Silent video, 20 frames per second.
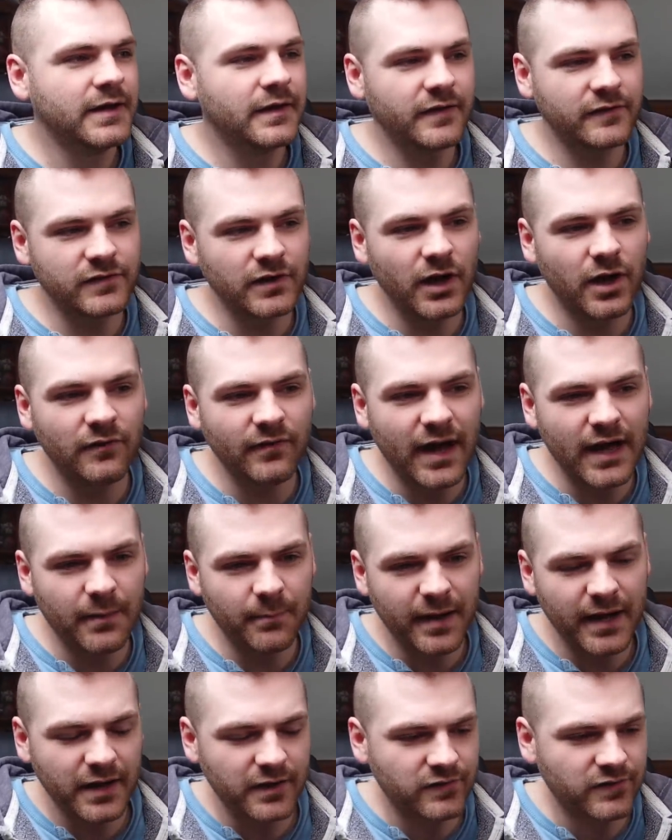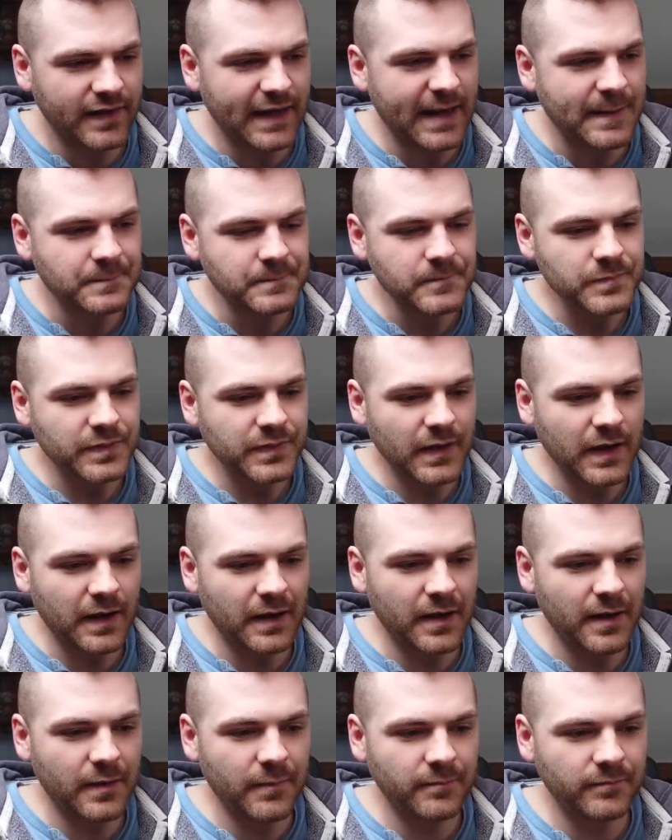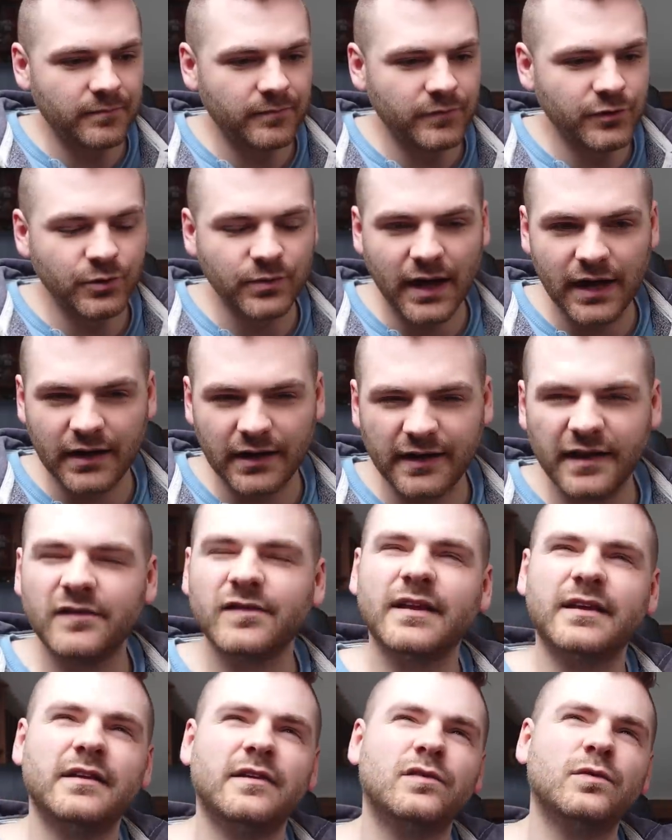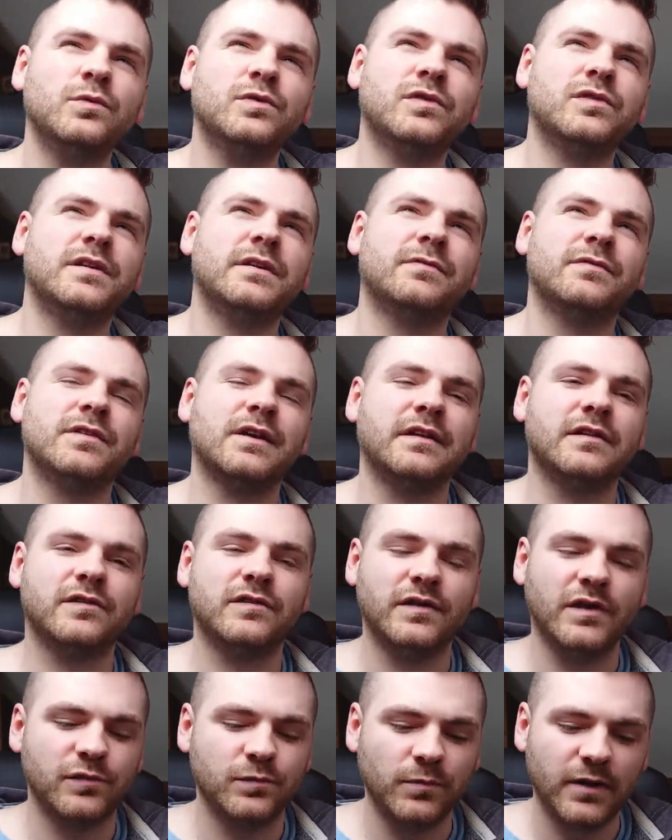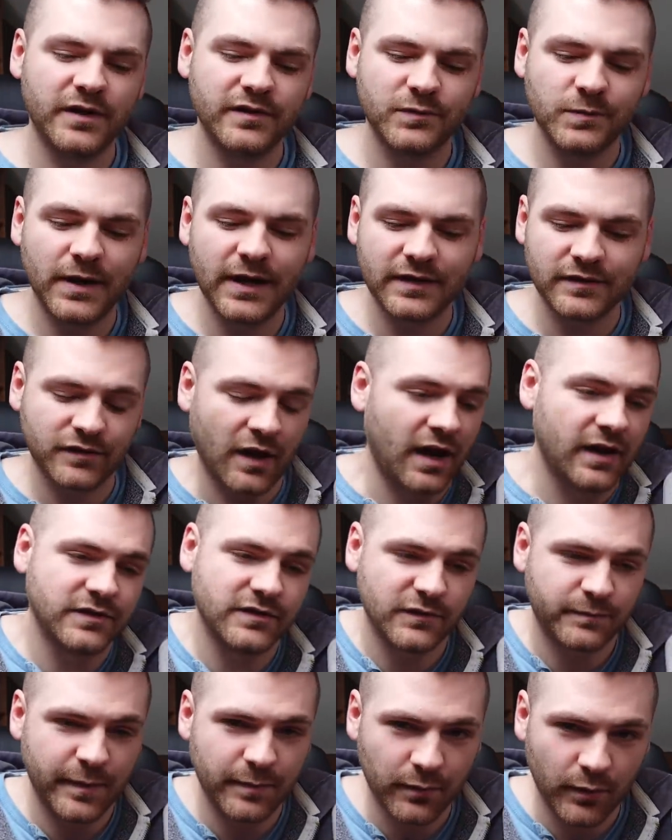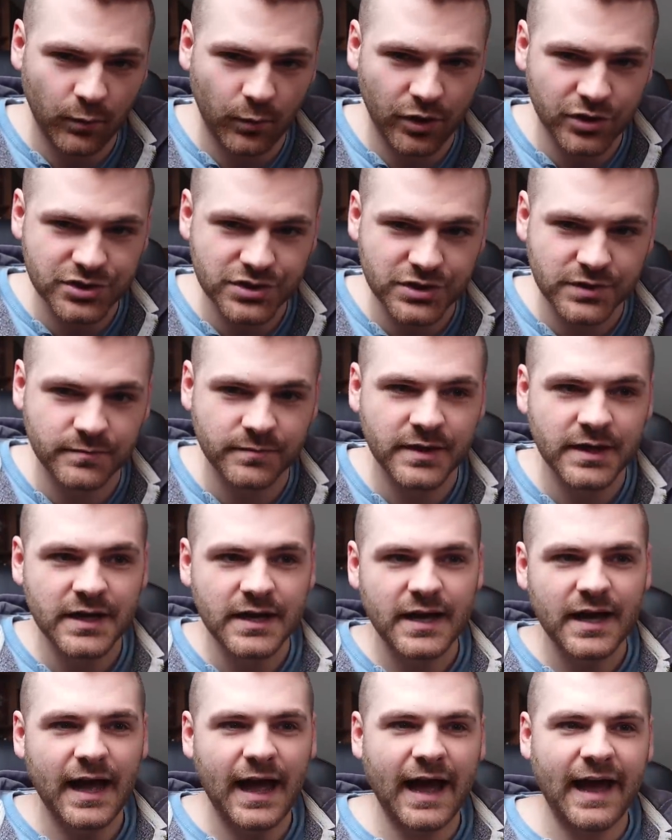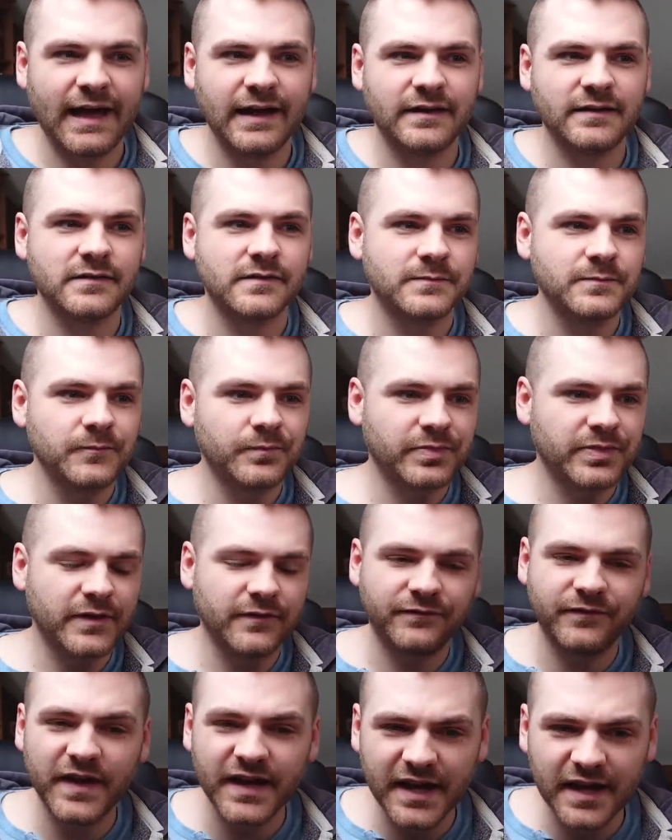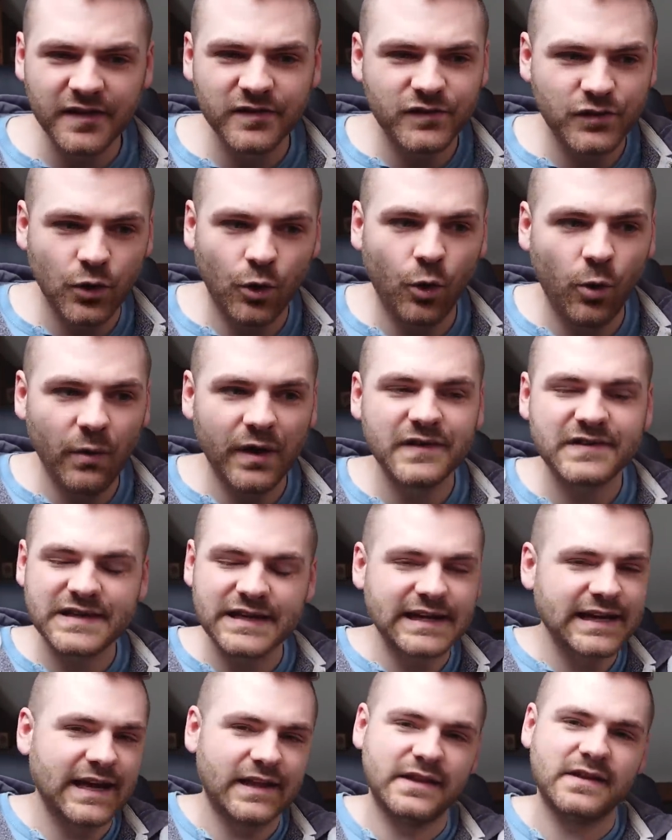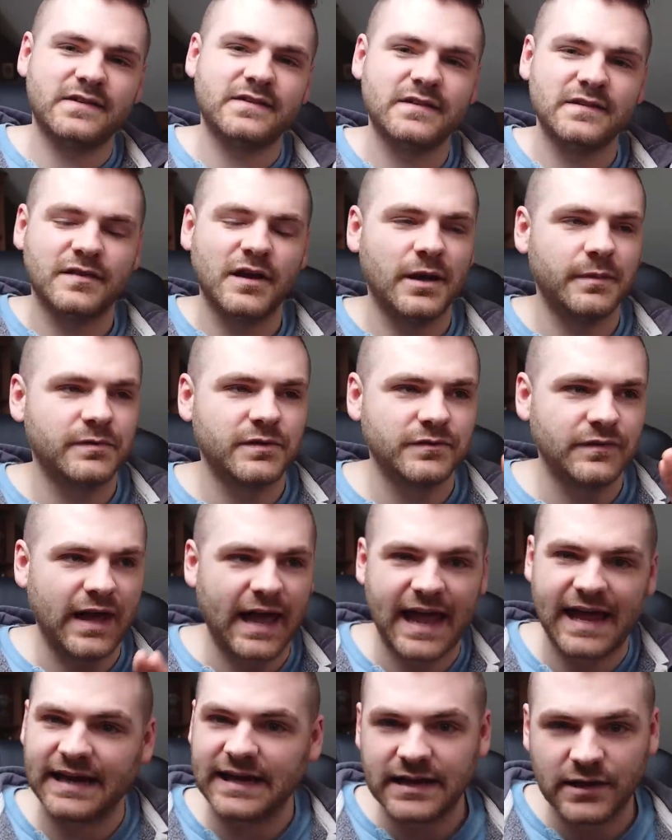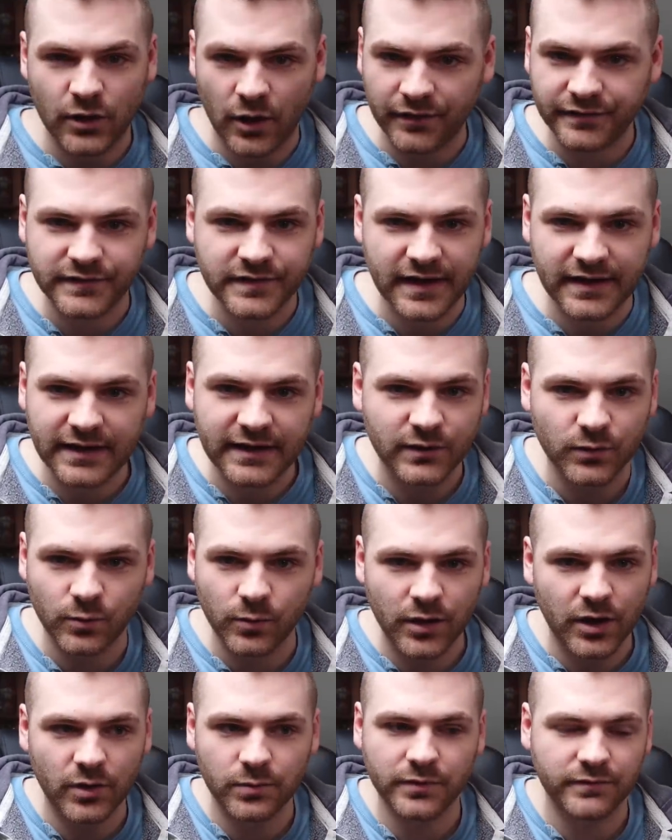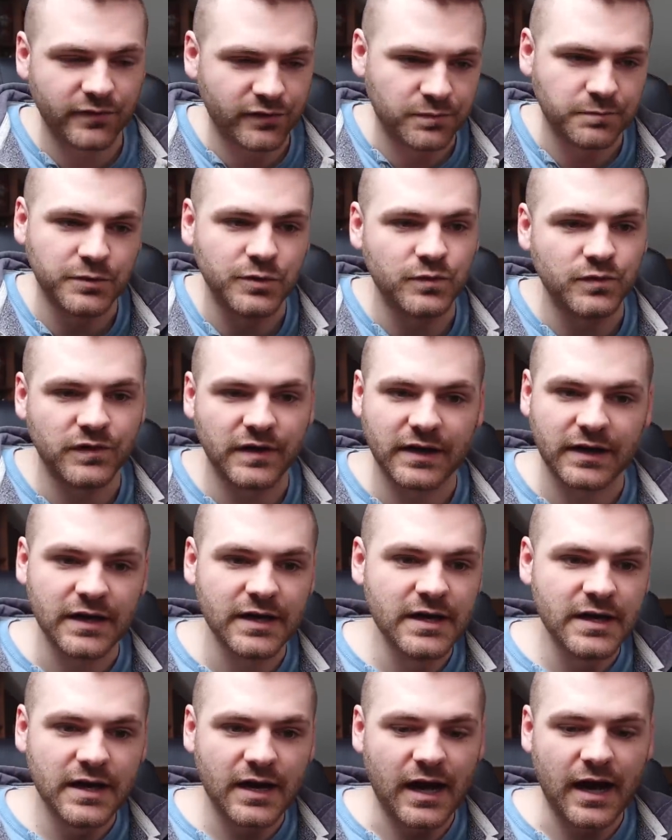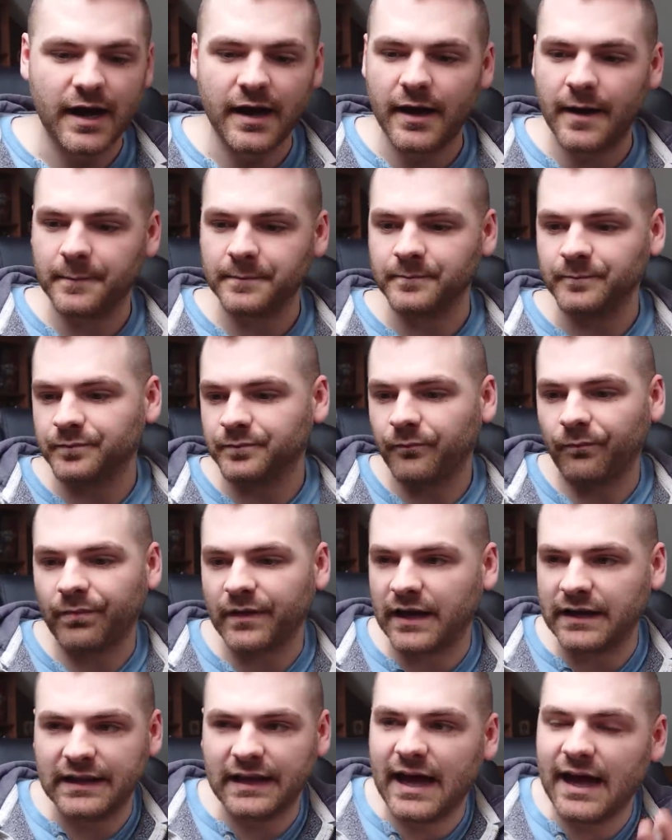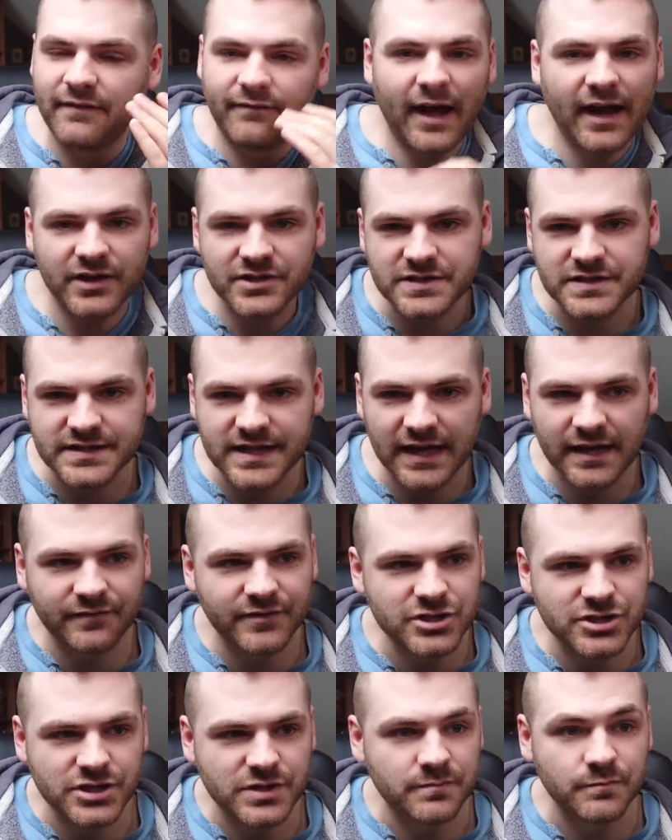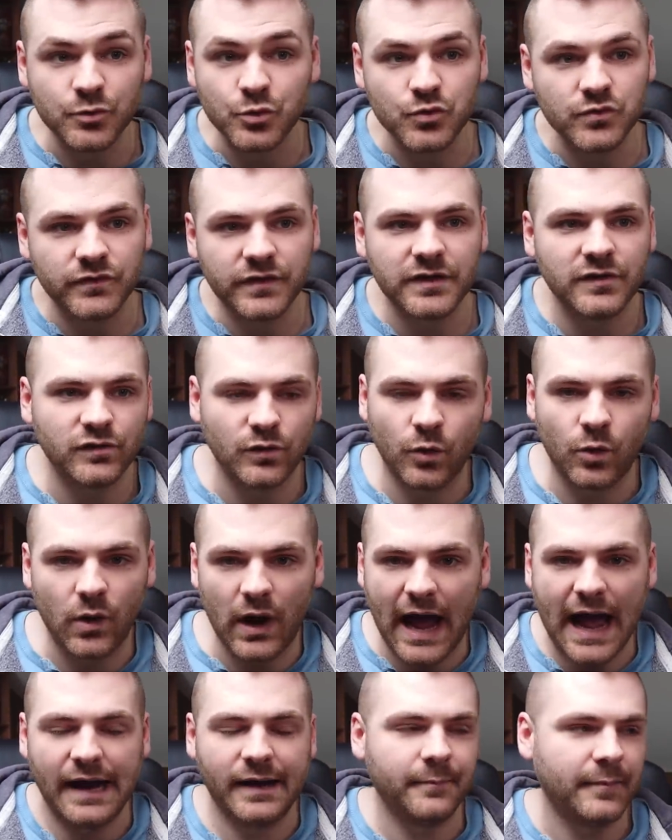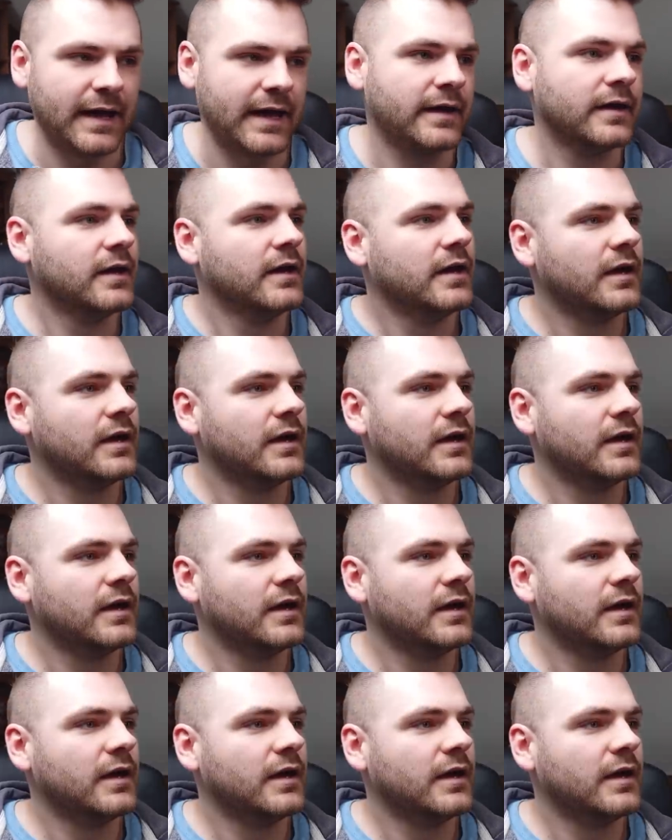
There's a lot of animes that... there's all sorts of different sides. There's ones where tons of people have watched them, and the thing is, you're always going to get this in terms of any content in the world, whether it's music, a live action television, movies, or anime.